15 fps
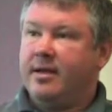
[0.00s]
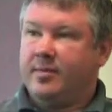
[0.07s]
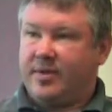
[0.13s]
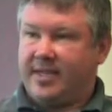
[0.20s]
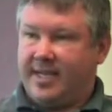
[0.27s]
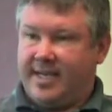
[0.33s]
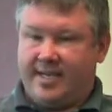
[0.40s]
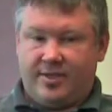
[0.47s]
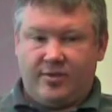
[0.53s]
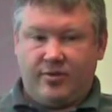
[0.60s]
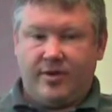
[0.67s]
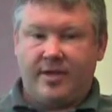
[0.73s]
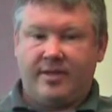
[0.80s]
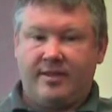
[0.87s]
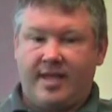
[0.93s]
But then
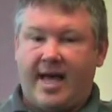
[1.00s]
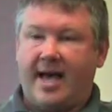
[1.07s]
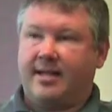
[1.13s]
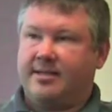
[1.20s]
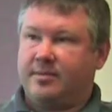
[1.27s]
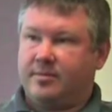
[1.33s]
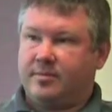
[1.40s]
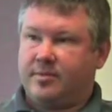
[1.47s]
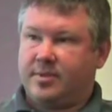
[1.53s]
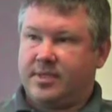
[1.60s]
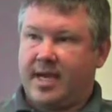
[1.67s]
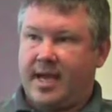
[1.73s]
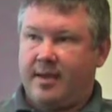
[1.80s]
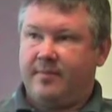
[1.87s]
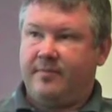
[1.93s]
during that
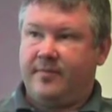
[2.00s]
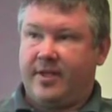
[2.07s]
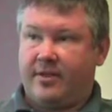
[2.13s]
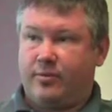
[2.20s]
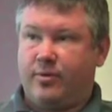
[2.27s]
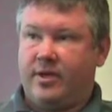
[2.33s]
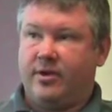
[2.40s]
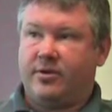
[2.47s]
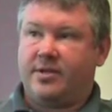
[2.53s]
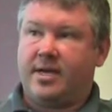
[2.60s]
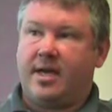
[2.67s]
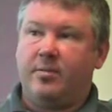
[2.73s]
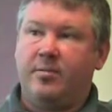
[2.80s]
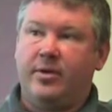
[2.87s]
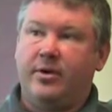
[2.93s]
3-year
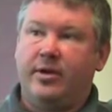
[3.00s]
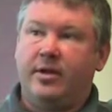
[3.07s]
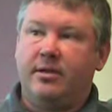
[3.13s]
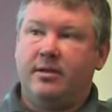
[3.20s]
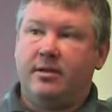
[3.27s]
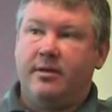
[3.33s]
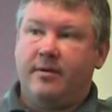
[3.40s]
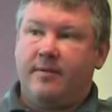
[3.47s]
time period,